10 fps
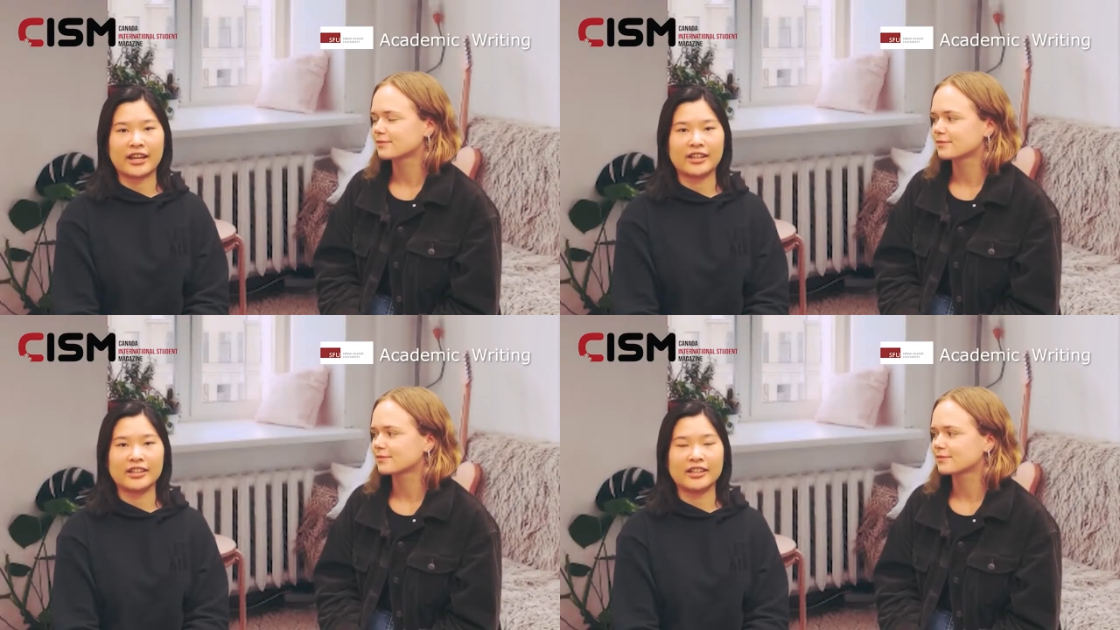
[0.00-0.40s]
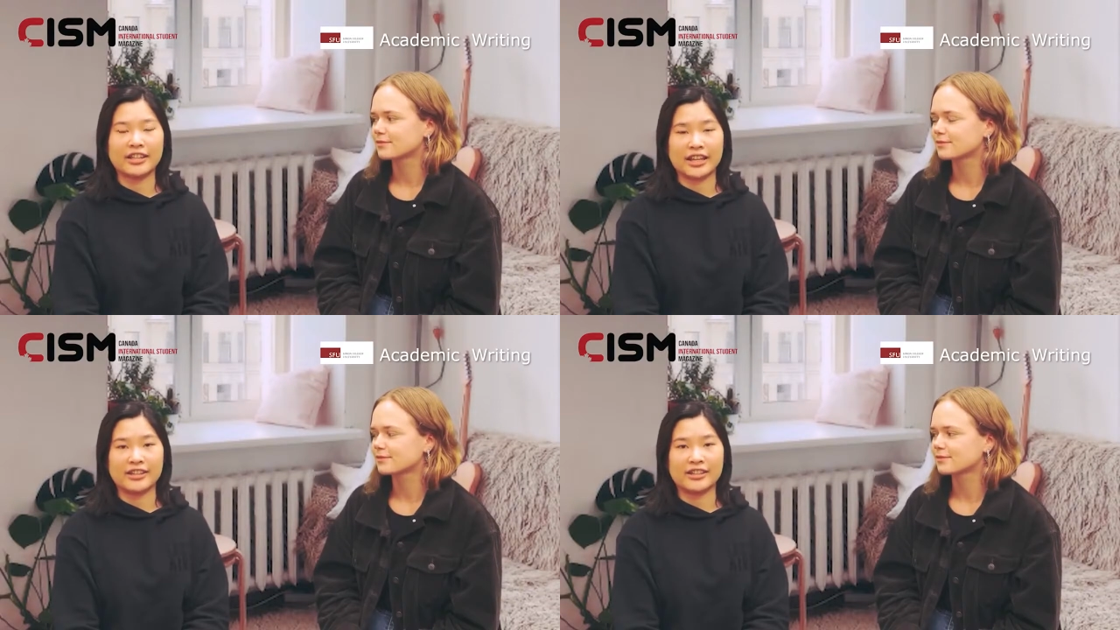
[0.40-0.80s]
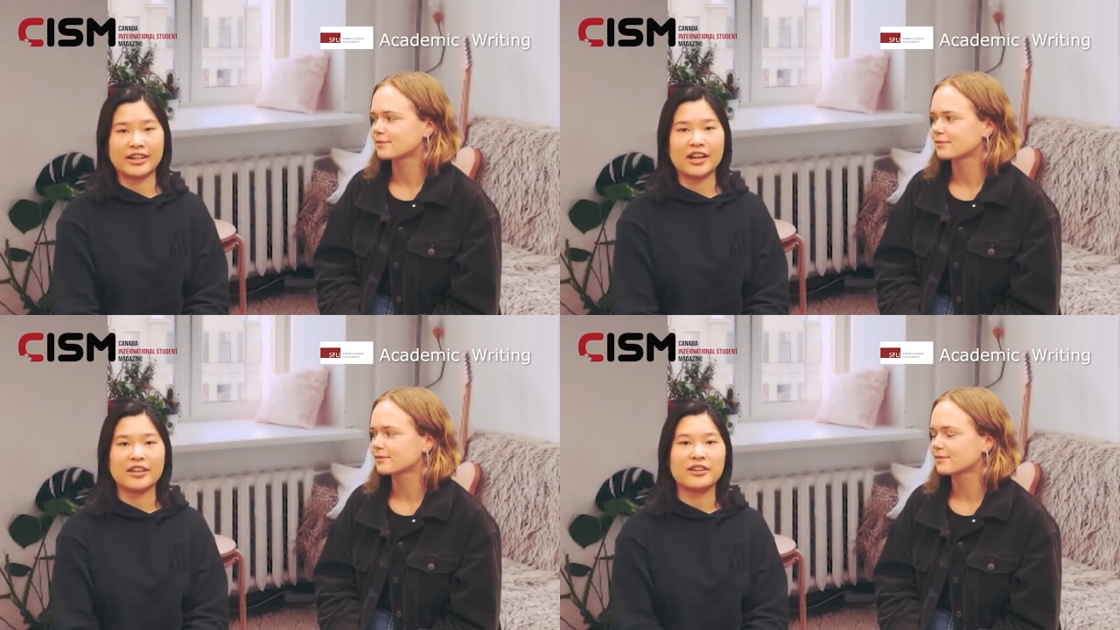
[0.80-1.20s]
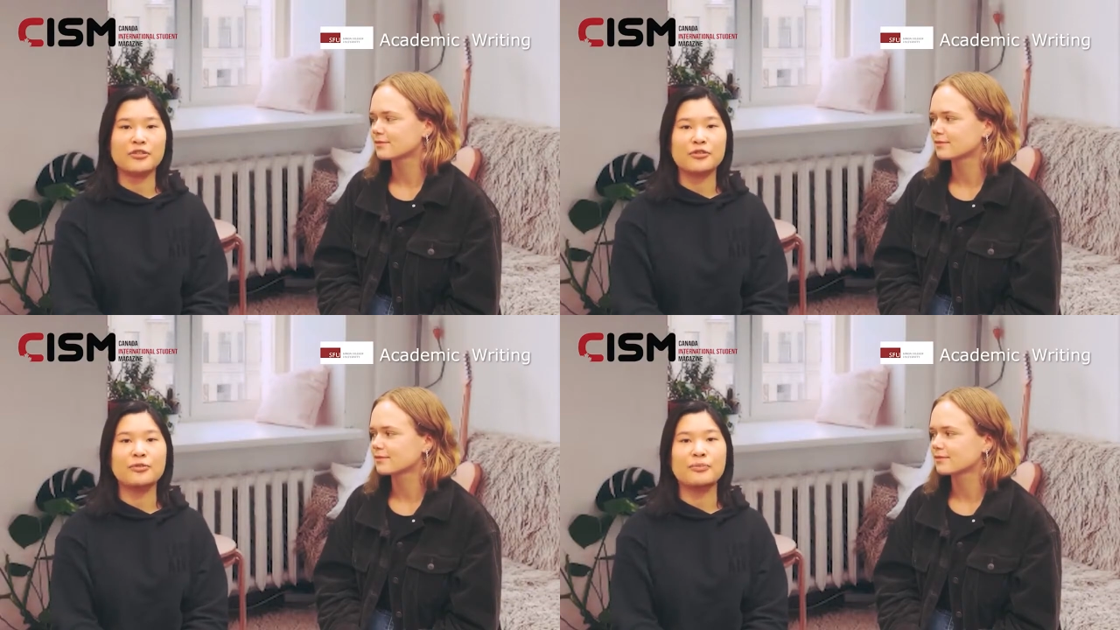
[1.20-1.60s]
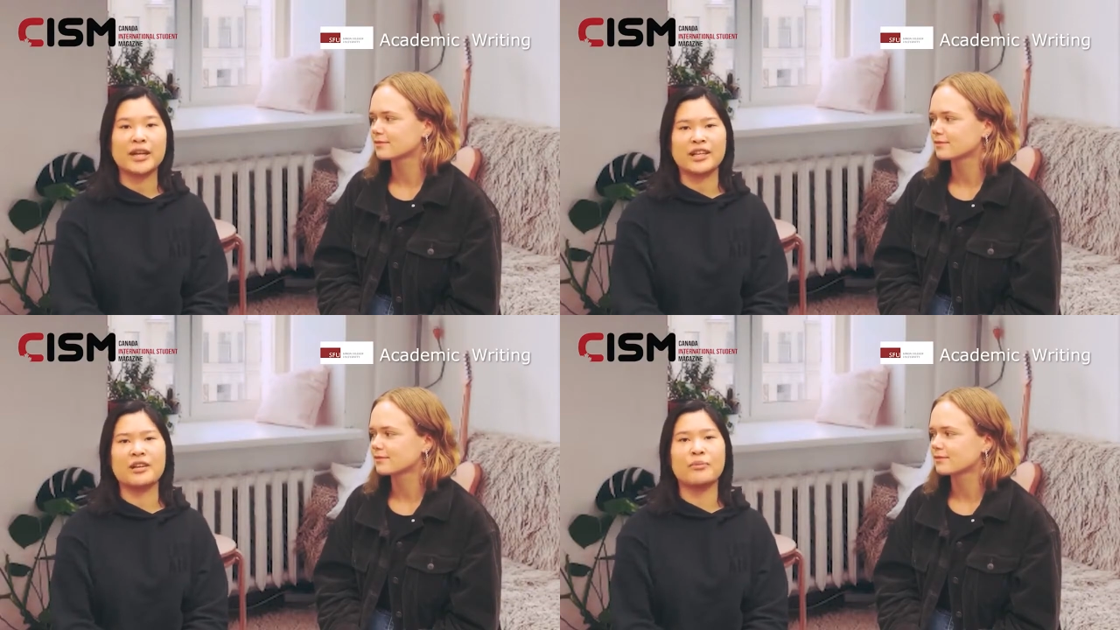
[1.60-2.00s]
Speaker 1: Can in Canada. I think you
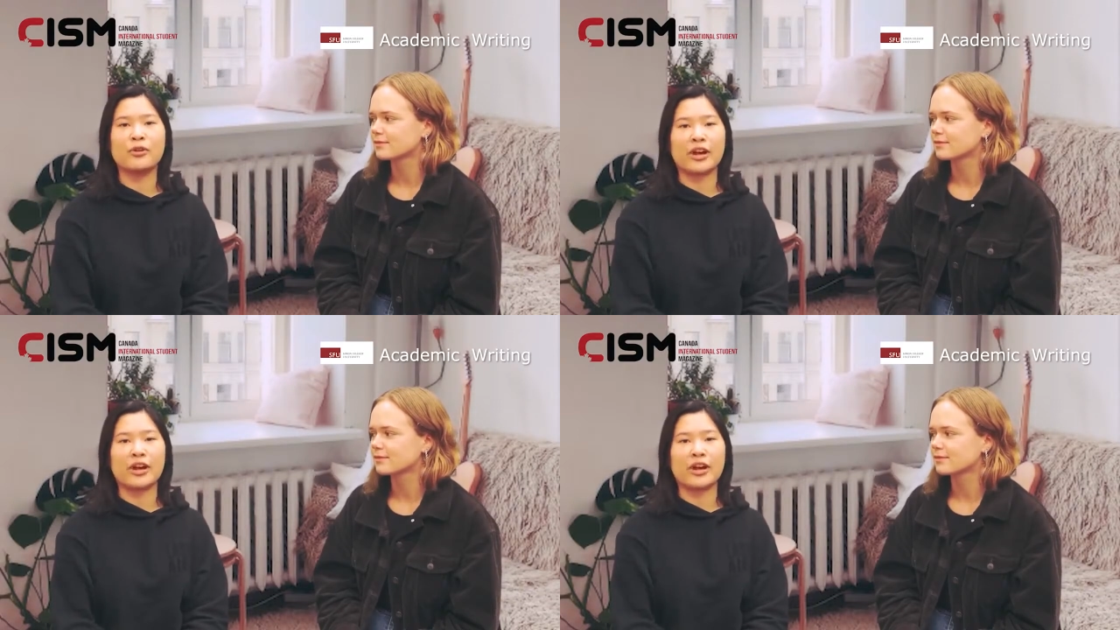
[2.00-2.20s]
might need